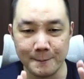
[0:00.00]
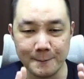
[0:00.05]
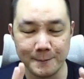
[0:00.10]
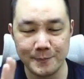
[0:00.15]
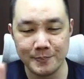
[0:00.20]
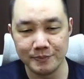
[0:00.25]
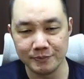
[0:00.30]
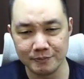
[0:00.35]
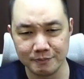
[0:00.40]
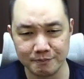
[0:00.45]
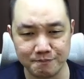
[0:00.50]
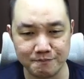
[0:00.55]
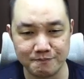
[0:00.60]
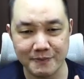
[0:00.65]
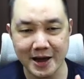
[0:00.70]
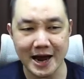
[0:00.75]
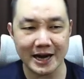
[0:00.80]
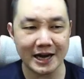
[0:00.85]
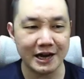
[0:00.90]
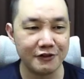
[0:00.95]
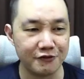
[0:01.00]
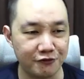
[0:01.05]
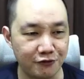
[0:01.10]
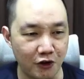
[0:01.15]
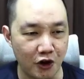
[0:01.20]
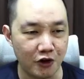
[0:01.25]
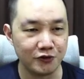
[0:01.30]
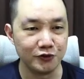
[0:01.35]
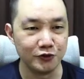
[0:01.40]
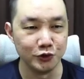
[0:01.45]
back and
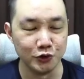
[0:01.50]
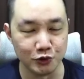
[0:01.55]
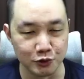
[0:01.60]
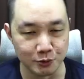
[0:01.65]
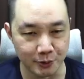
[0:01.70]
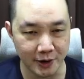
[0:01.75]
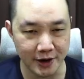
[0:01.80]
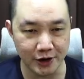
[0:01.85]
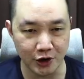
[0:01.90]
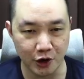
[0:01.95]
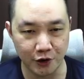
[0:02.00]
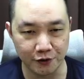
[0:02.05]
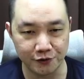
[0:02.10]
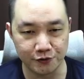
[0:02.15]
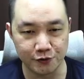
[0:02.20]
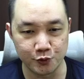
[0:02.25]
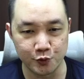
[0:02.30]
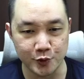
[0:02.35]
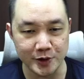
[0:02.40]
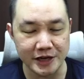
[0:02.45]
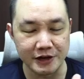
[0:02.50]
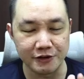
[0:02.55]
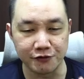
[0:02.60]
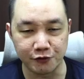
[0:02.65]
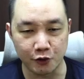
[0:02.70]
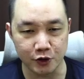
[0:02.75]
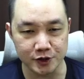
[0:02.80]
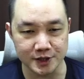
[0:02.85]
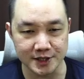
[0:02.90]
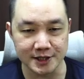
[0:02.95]
forth loop, right, of
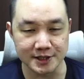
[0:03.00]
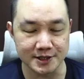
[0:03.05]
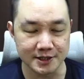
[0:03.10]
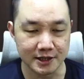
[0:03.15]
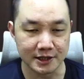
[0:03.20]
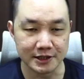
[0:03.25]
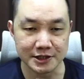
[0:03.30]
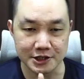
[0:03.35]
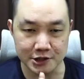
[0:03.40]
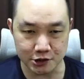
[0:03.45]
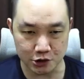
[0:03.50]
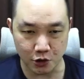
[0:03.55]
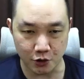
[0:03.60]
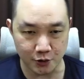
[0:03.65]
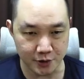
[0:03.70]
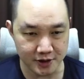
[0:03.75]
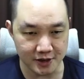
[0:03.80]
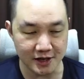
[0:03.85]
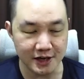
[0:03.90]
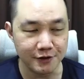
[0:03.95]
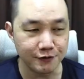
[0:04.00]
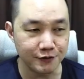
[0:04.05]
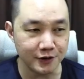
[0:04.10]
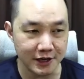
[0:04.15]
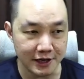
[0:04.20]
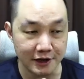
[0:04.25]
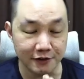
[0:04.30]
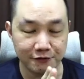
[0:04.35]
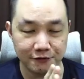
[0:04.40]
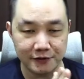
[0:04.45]
reinforcing a certain story, even
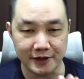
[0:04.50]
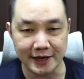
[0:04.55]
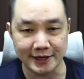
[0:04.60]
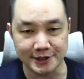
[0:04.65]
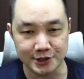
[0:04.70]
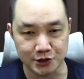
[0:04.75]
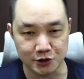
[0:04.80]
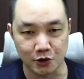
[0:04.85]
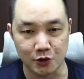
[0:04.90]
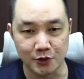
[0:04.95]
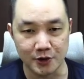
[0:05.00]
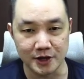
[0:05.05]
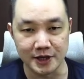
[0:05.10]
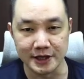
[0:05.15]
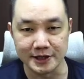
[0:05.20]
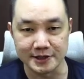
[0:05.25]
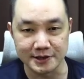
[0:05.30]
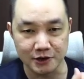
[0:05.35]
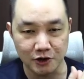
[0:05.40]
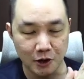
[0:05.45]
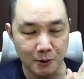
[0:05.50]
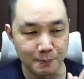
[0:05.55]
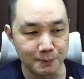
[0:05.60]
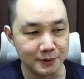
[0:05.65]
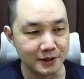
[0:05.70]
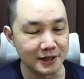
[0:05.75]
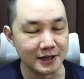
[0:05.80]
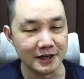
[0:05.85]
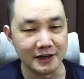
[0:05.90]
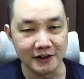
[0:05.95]
if that story is a
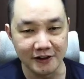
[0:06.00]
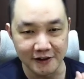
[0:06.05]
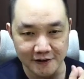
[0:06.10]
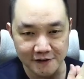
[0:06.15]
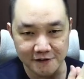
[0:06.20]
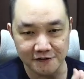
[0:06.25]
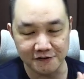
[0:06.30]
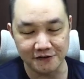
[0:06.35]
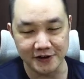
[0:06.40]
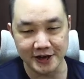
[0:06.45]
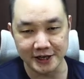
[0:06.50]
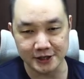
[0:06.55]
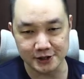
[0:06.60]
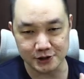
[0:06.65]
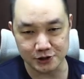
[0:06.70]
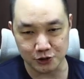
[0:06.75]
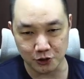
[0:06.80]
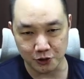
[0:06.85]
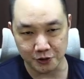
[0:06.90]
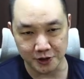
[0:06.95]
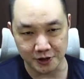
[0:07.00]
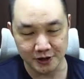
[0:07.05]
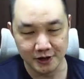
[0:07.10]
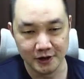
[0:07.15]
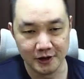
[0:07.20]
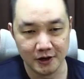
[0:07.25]
completely fake story.